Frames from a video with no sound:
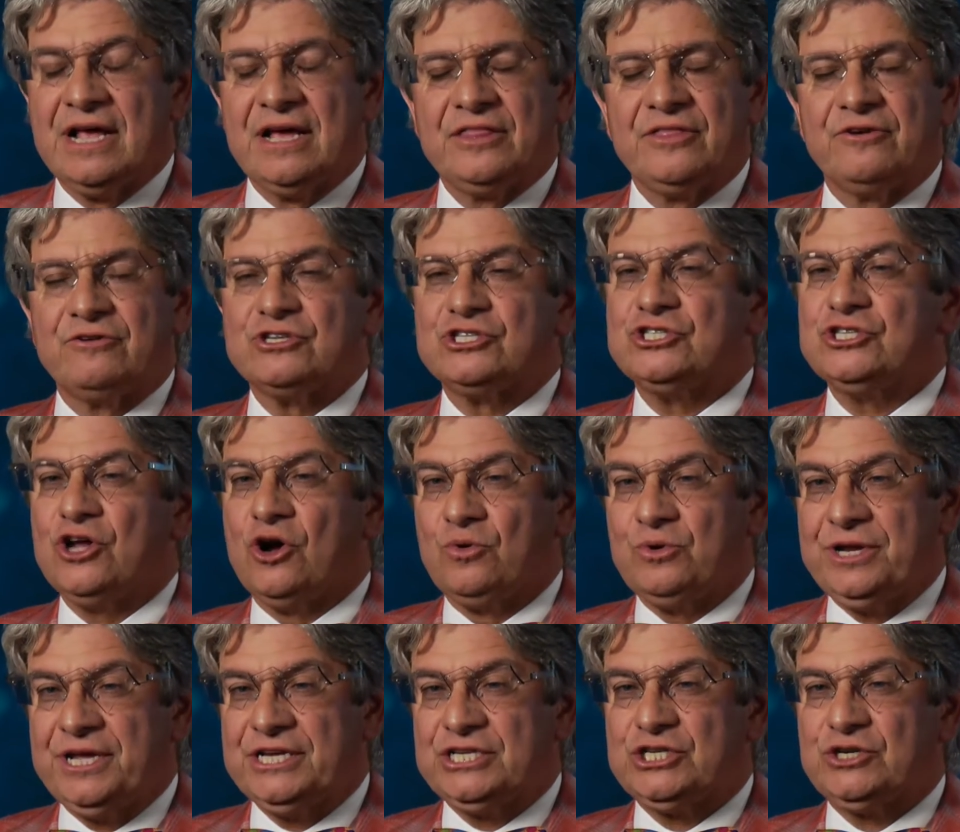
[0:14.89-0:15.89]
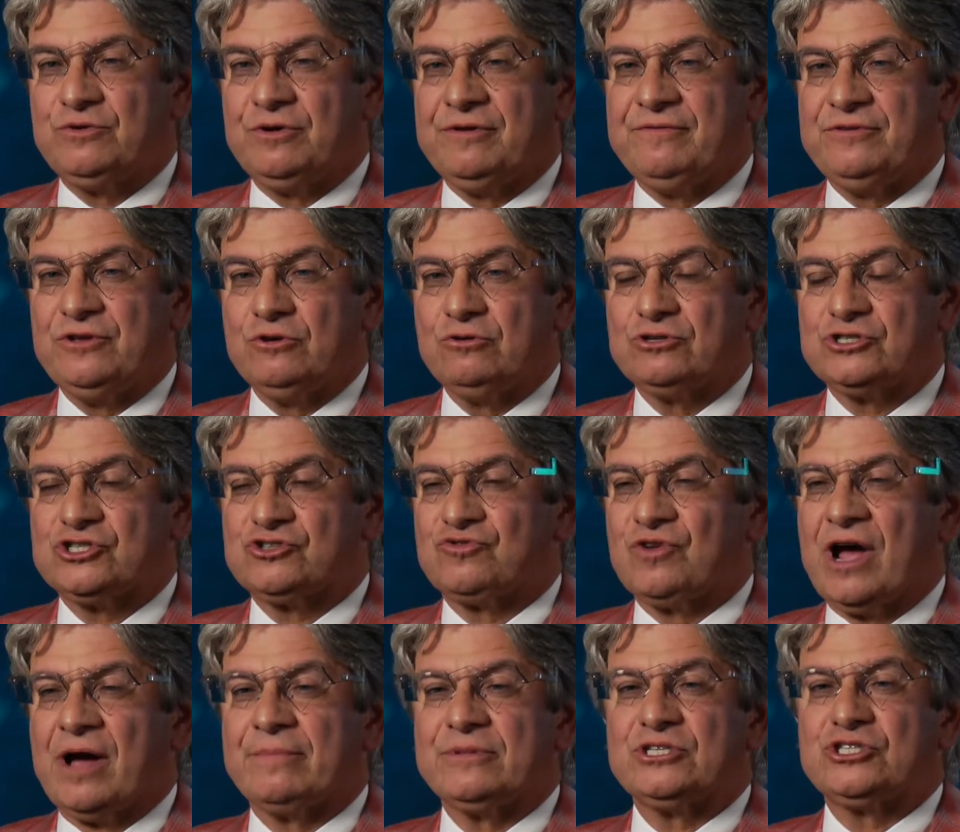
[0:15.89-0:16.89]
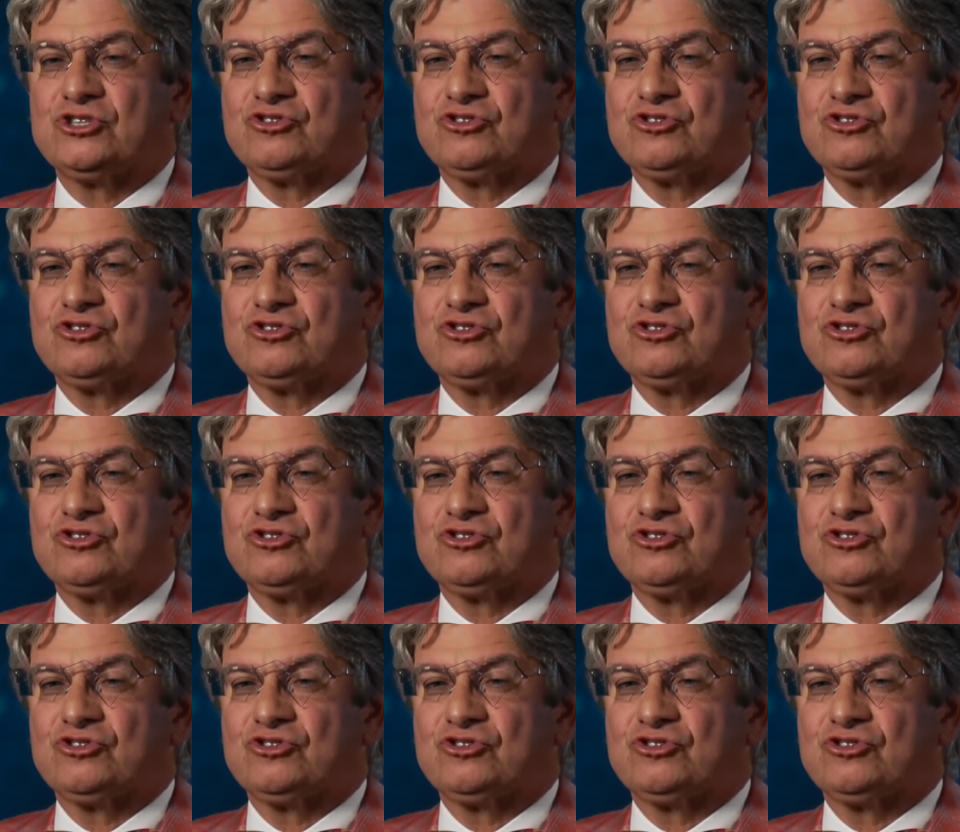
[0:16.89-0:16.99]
There is no need to review Straumann's